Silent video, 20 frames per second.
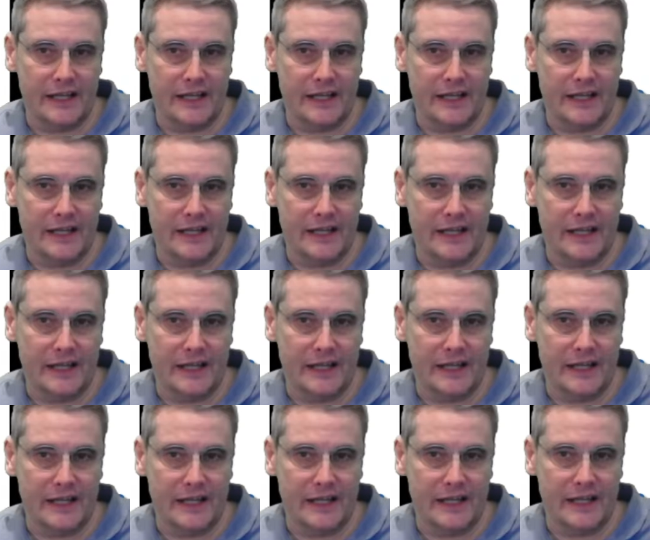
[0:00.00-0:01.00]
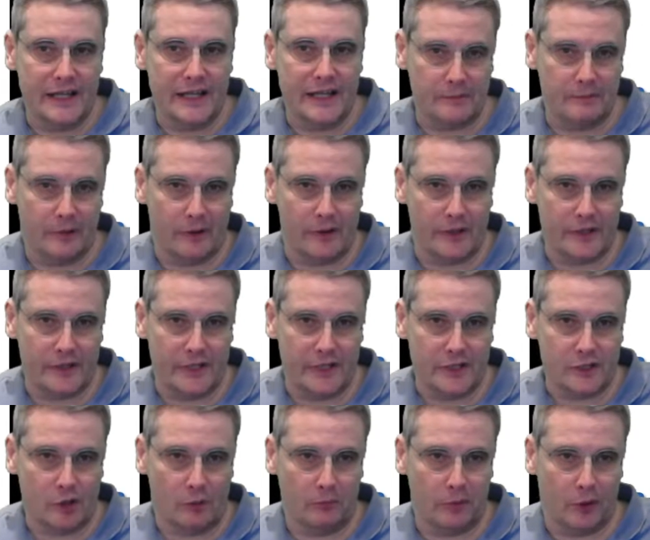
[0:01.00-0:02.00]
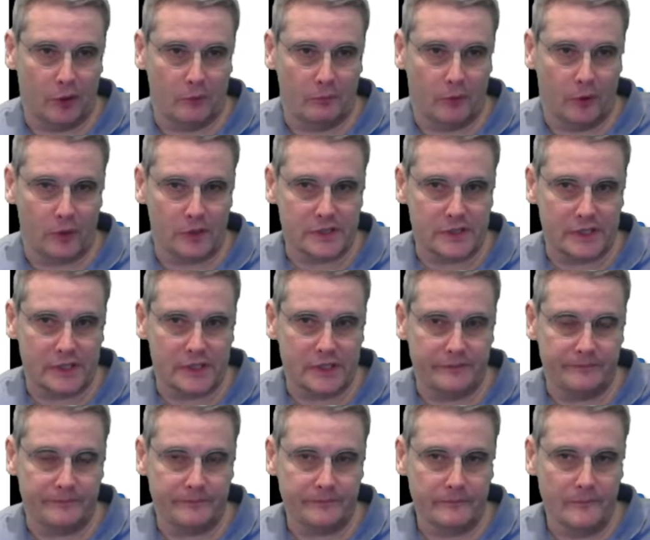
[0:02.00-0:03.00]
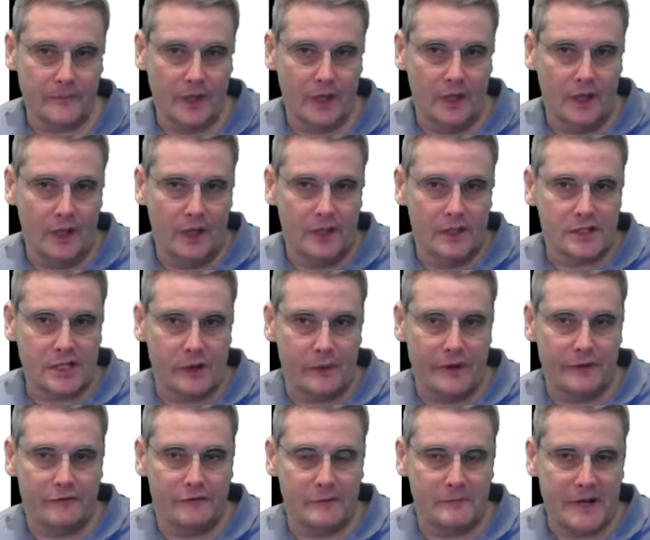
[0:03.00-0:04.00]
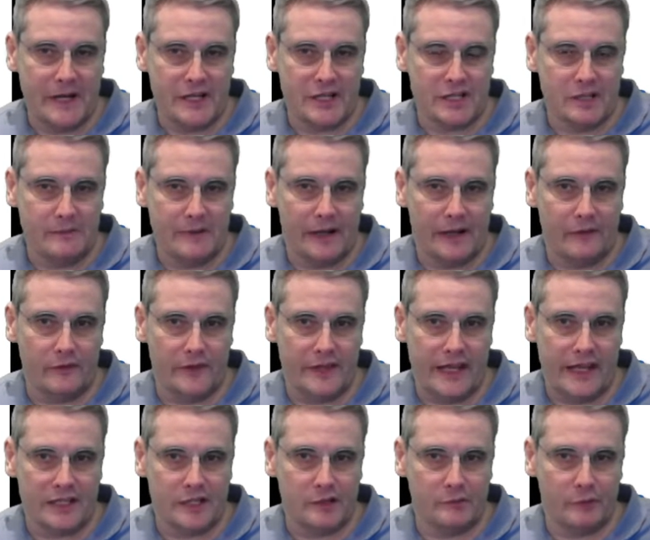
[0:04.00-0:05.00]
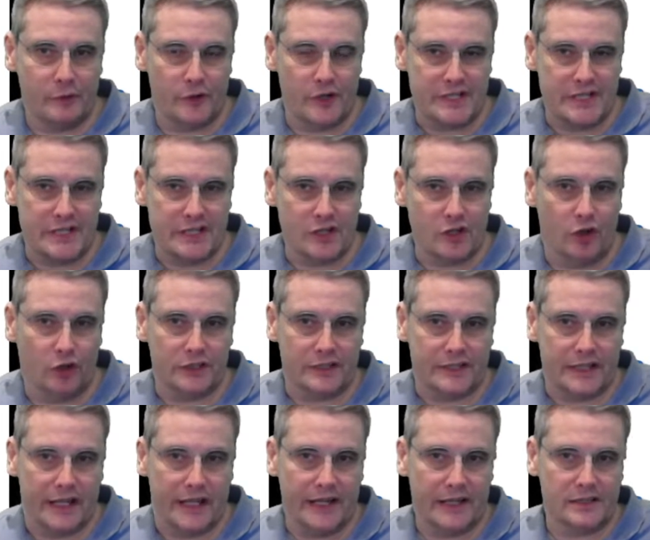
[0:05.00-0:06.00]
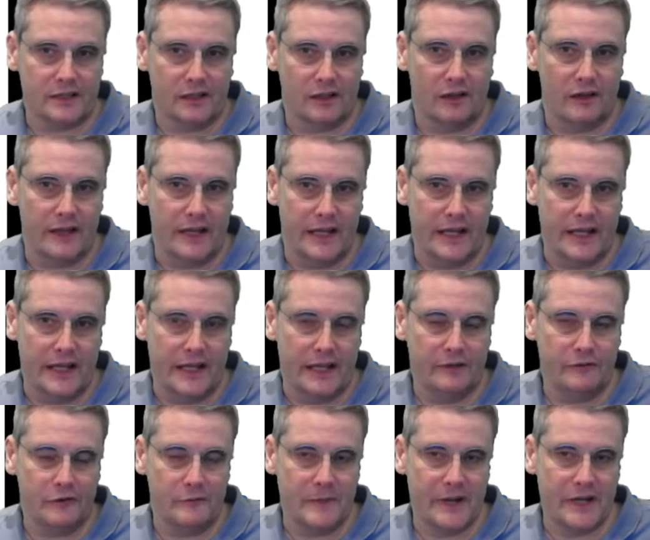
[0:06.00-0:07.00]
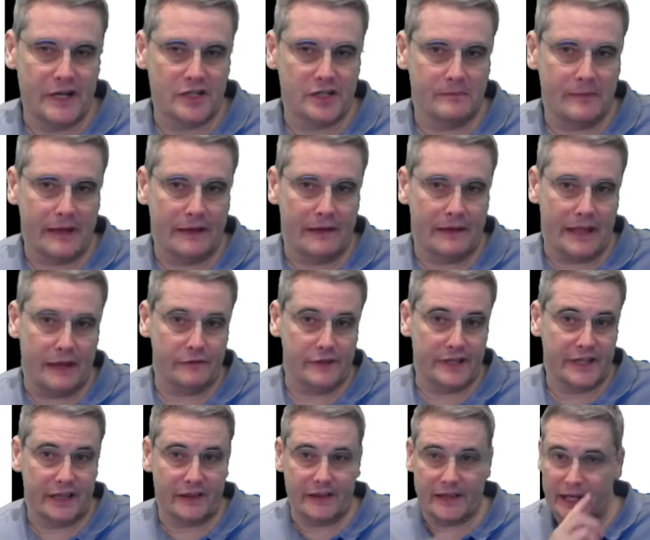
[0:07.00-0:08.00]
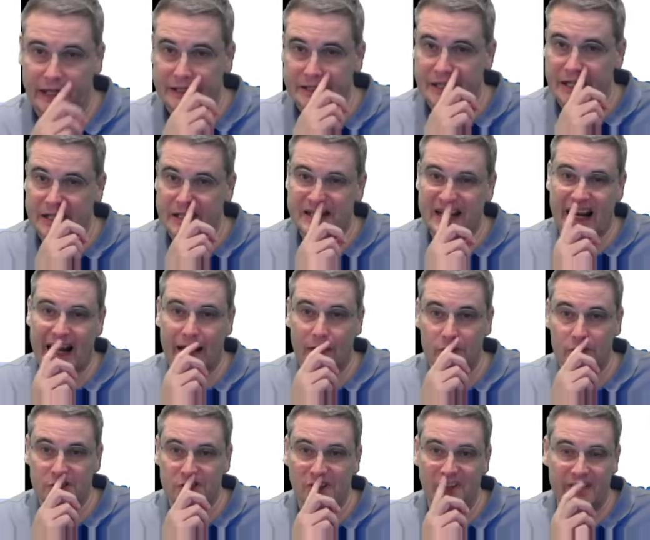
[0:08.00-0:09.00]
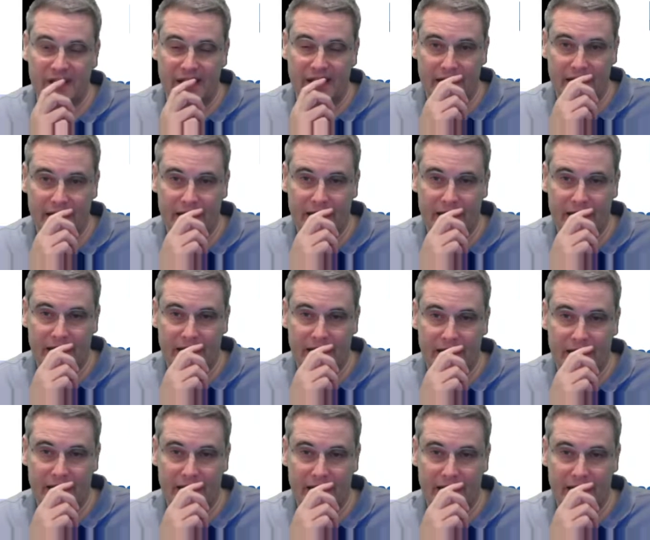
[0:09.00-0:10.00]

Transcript: which are represented by these oblong boxes. So information about the enterprise's context, i.e. information about everything that exists outside the enterprise,